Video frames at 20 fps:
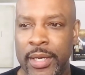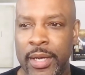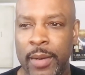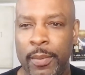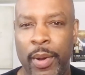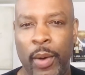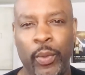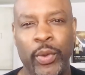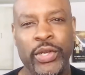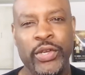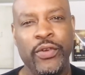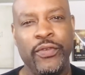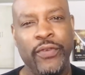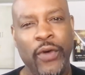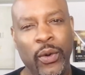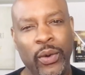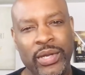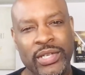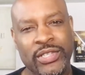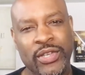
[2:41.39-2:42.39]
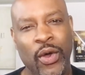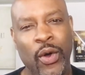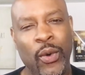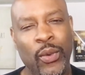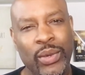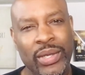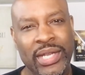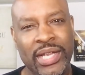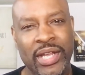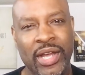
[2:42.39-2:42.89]
But when you focus
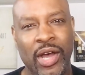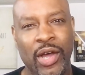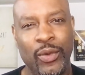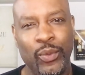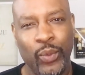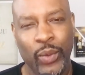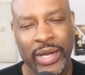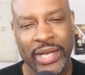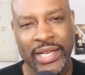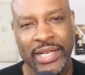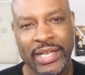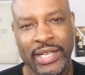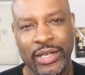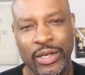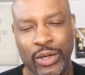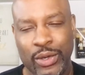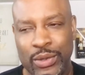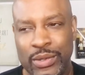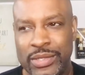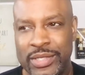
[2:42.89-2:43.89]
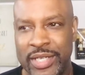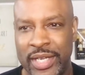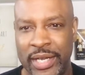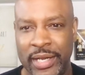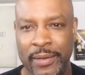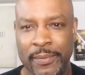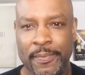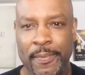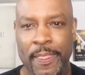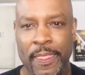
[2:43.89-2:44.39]
only on winning and
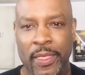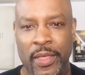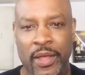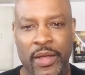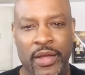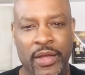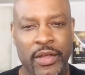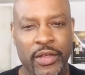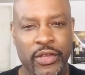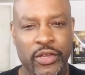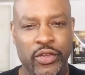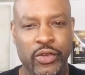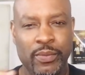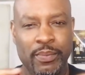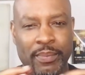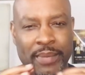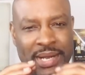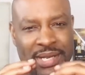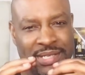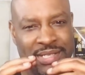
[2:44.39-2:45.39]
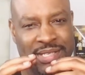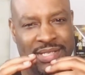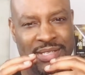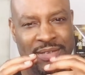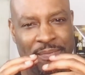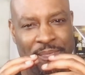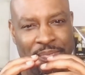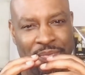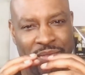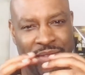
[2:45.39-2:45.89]
losing, you miss
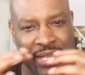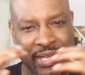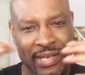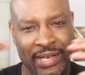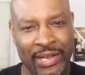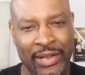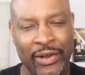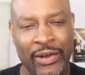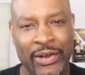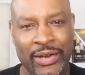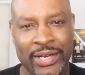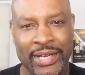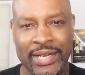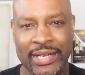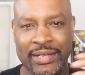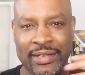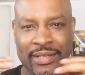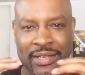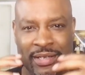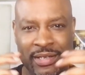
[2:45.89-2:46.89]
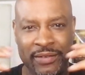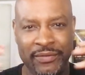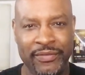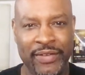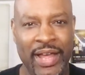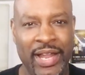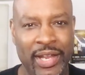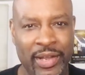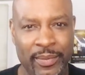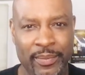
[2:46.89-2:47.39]
the learning, the
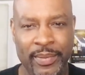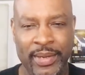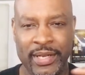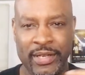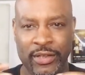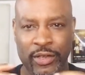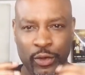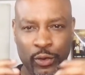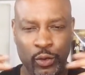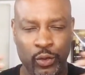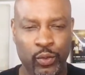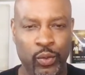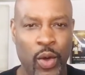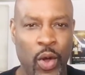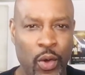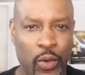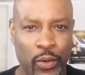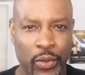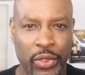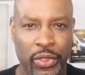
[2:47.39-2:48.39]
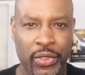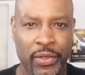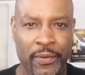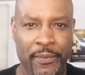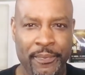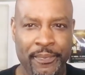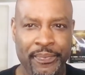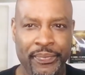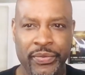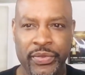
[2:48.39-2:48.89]
development, the growth,
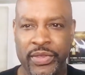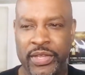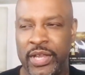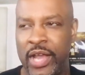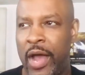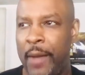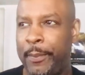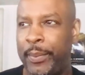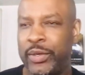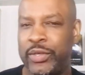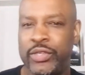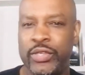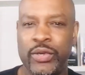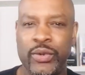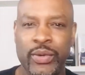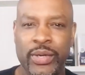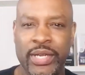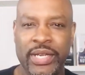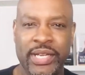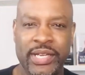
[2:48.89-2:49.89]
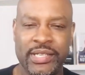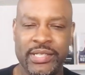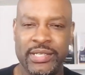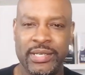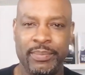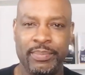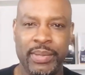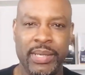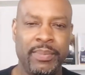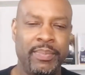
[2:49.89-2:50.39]
the opportunities
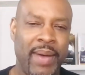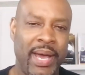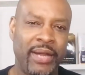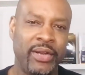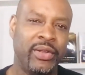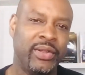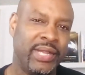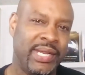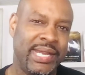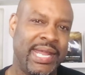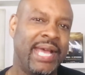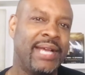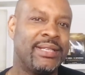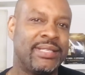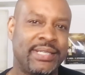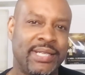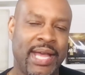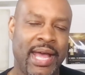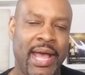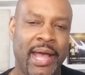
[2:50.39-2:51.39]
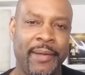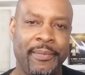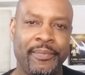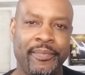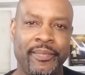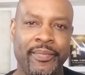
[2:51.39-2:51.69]
to be better the next time.